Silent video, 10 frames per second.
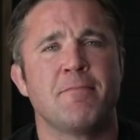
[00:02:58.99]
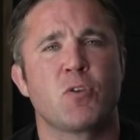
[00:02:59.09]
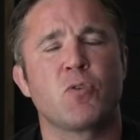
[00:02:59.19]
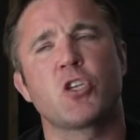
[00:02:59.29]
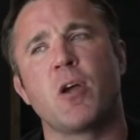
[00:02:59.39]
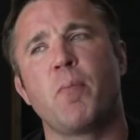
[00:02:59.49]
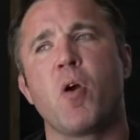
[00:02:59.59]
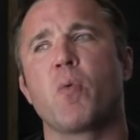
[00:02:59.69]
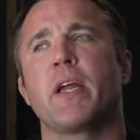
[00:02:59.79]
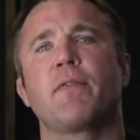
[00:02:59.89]
So at some
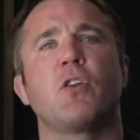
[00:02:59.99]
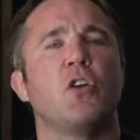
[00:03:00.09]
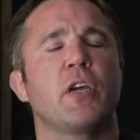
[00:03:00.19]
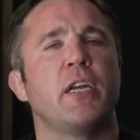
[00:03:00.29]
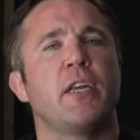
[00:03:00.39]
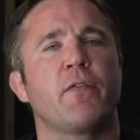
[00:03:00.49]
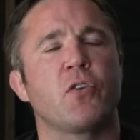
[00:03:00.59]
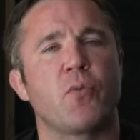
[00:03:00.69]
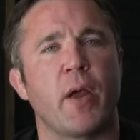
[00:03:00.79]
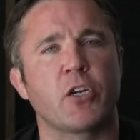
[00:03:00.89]
point, we're going to have to look in a
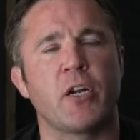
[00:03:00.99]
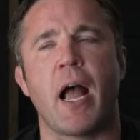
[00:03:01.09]
different direction.